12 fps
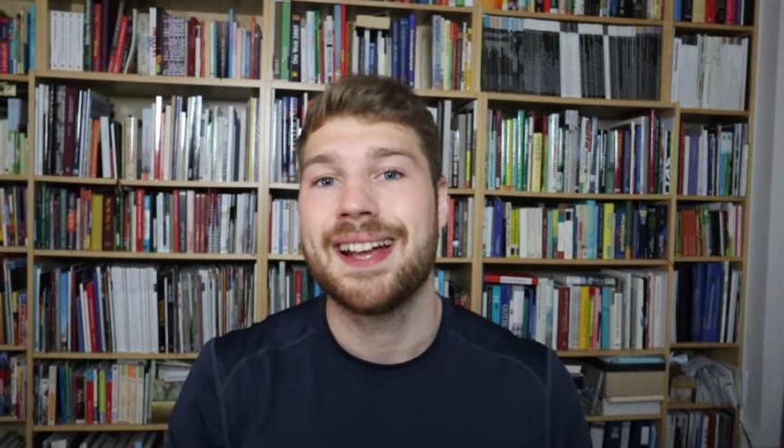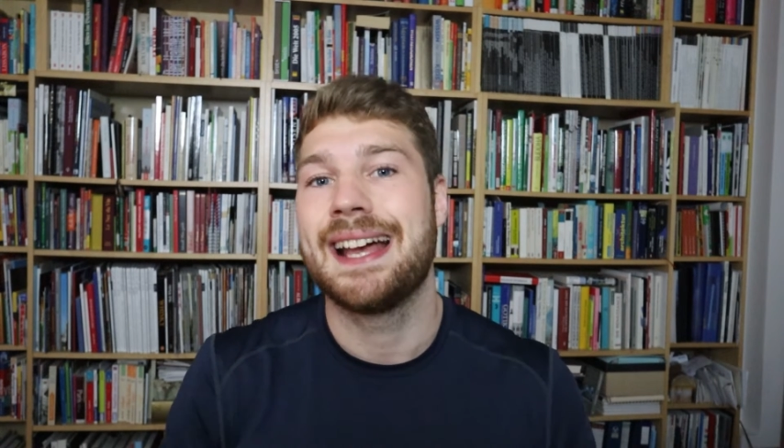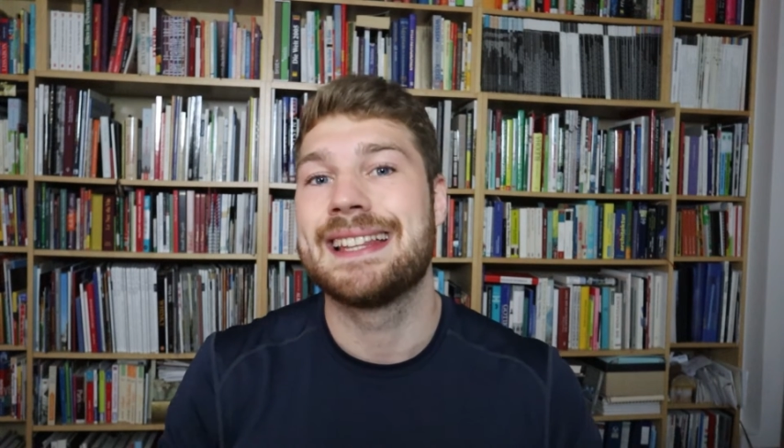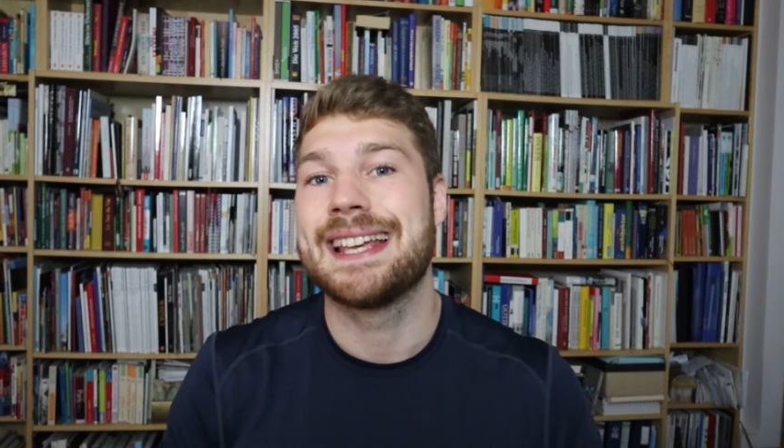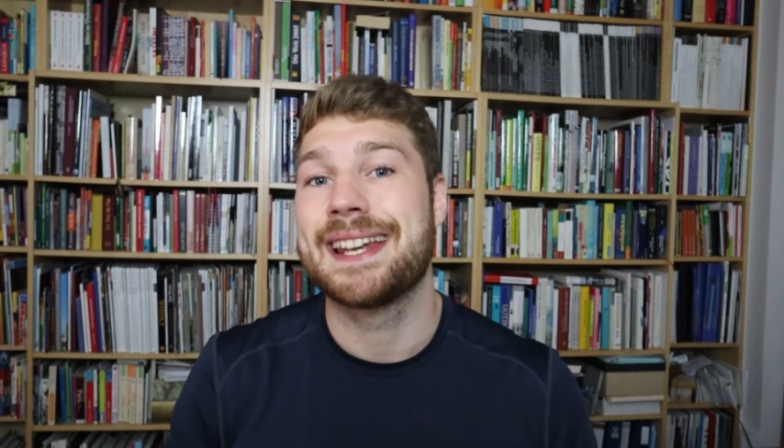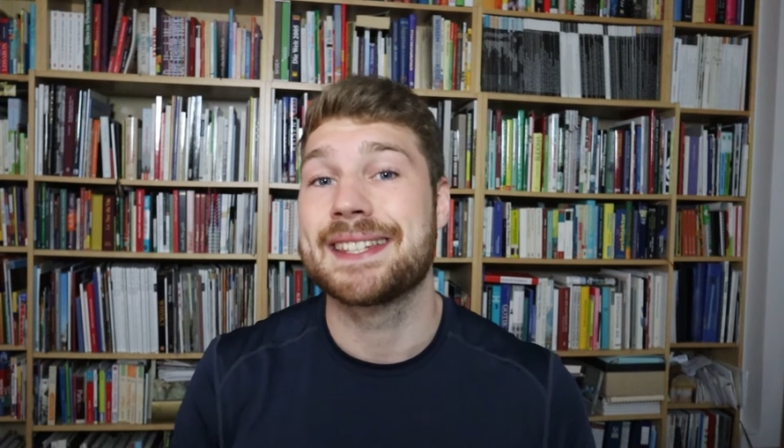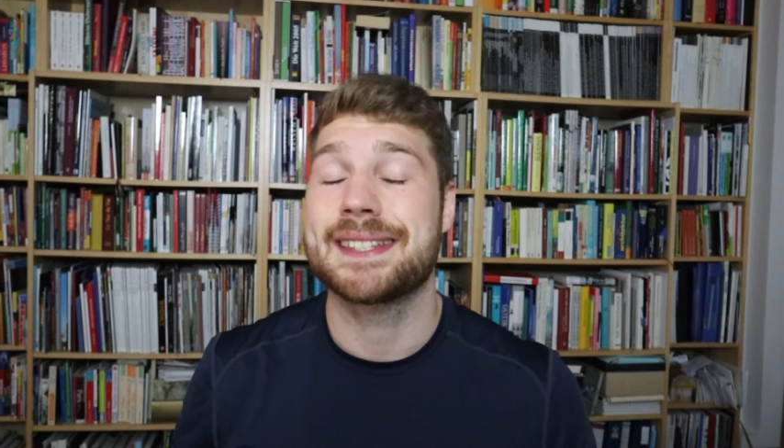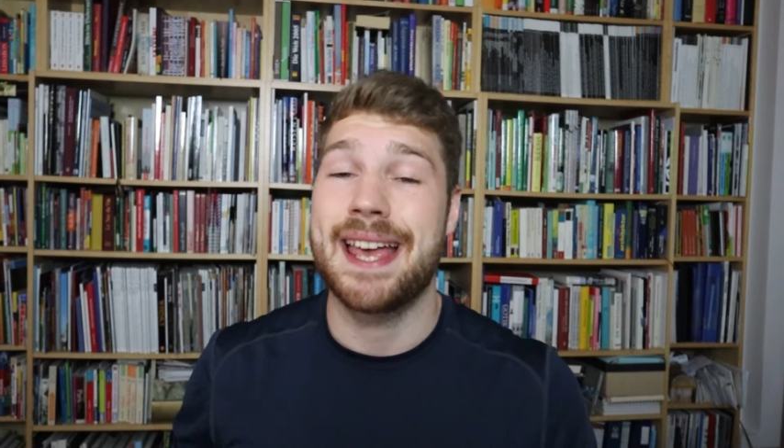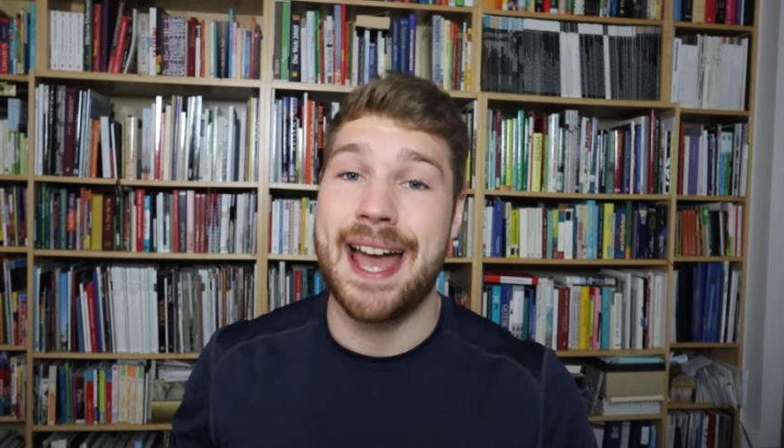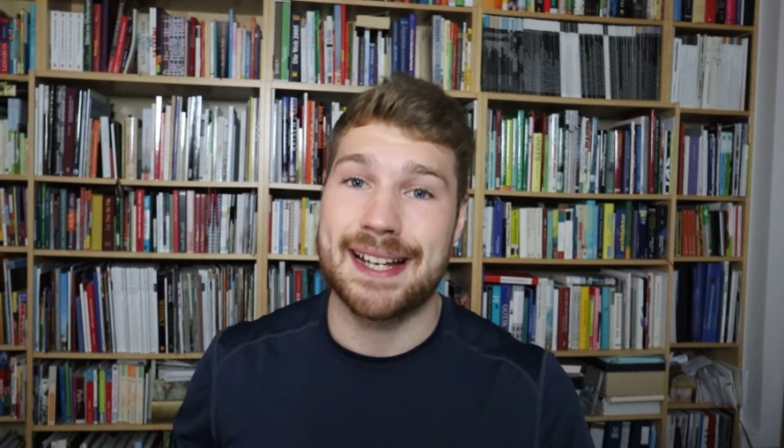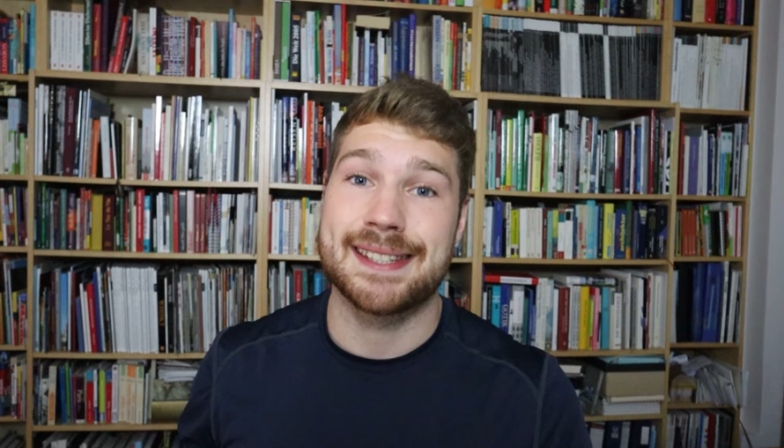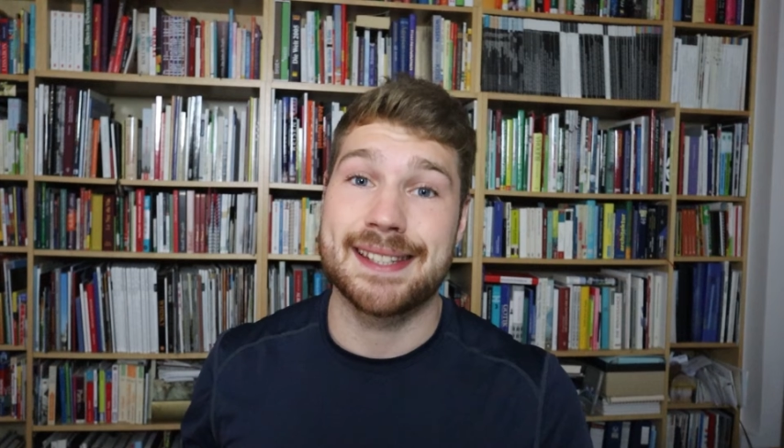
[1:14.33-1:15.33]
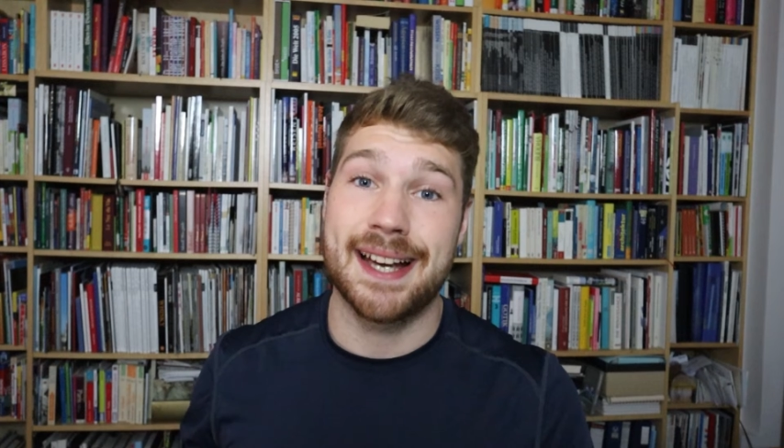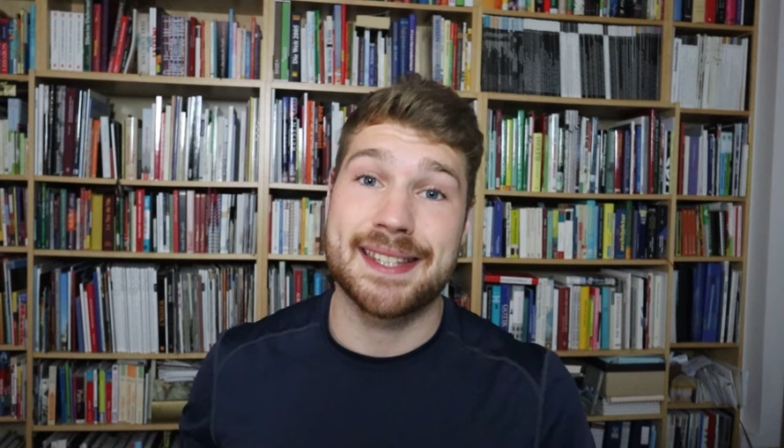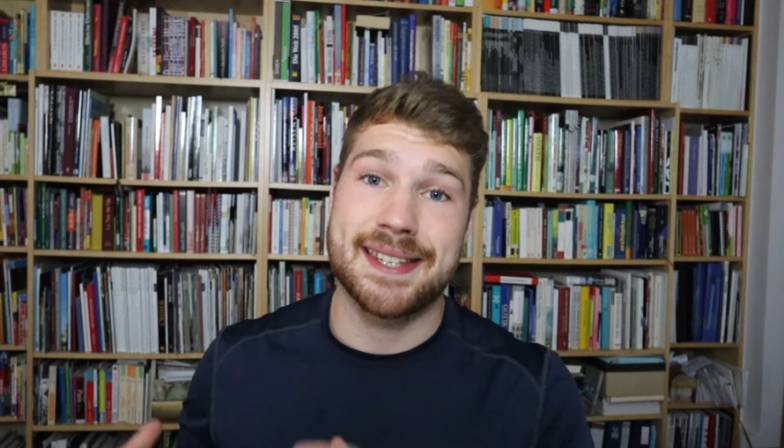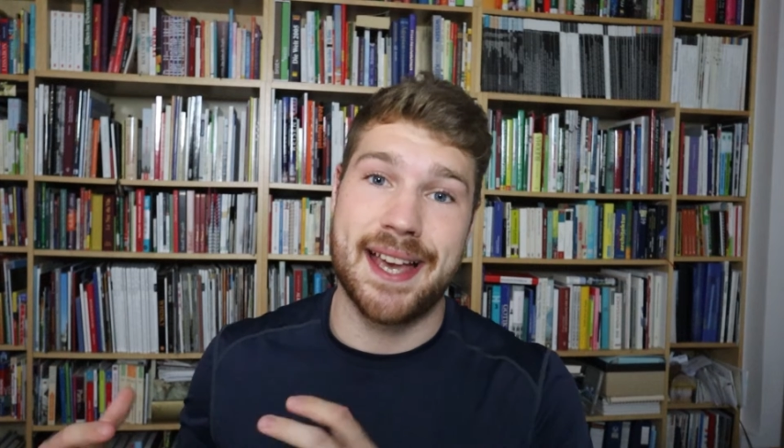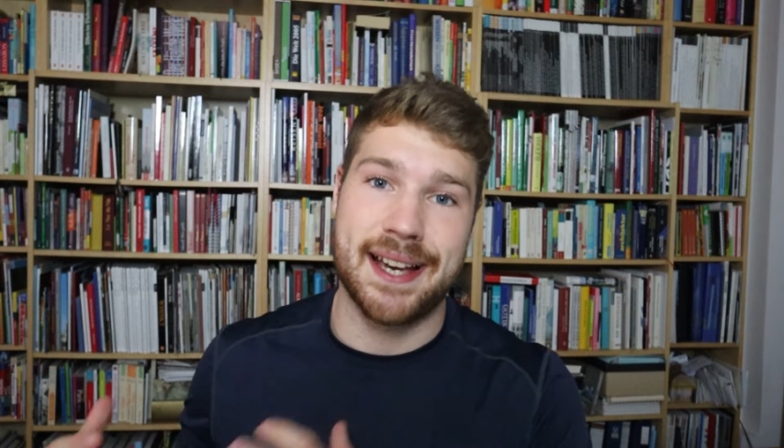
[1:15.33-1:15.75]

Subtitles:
and that is exercise